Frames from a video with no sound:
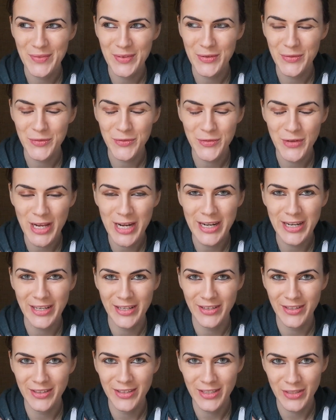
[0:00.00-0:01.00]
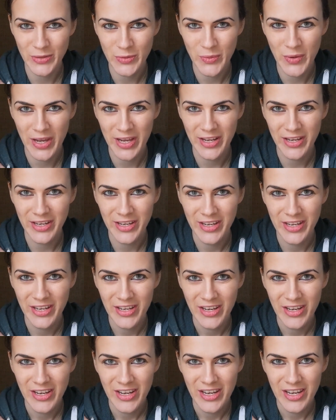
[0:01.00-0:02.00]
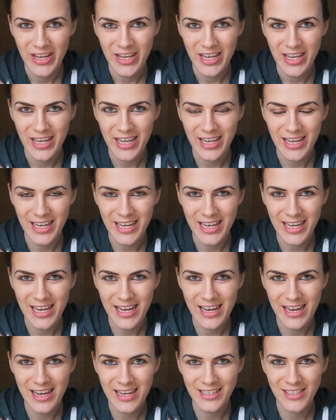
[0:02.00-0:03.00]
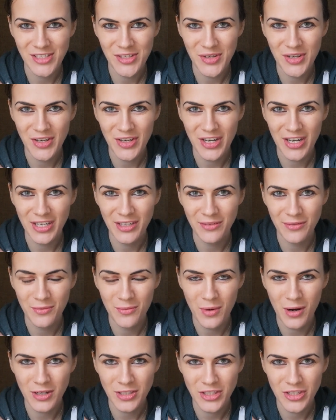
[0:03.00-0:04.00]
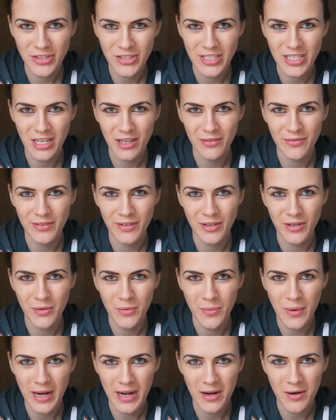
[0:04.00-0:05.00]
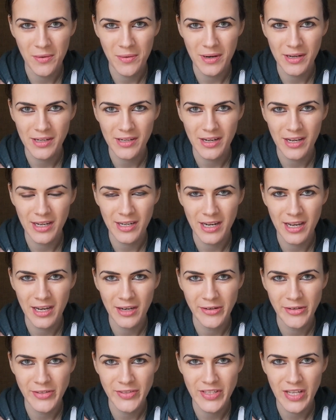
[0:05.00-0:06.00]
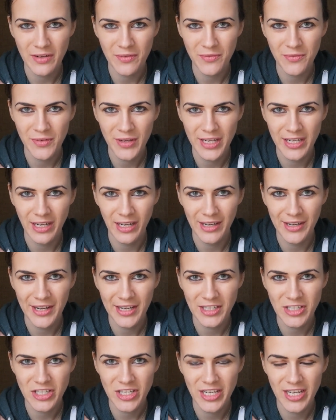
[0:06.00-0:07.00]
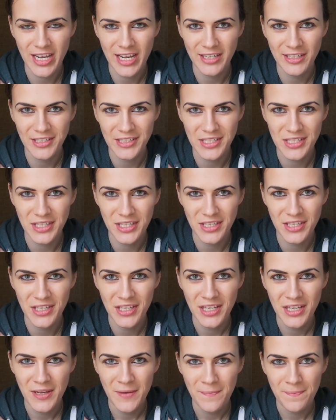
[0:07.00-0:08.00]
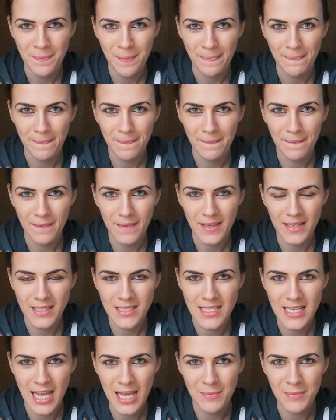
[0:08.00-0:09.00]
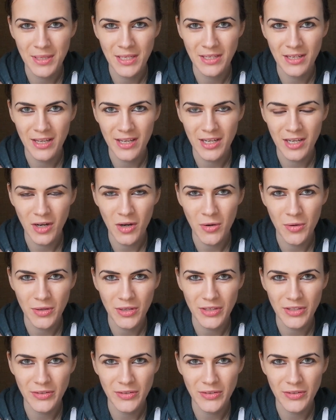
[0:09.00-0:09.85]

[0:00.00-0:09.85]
feeling this way. And you can kind of watch yourself and go, wow, and how does that feel? And actually get into the examine, like, oh,